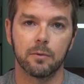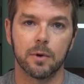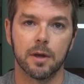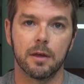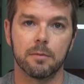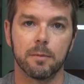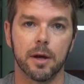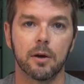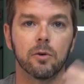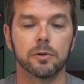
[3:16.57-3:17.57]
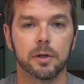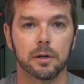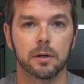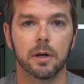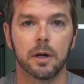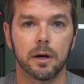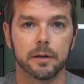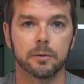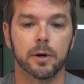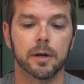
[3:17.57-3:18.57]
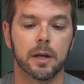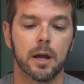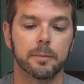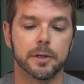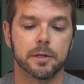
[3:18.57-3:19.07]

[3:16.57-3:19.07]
with my older underwater camera,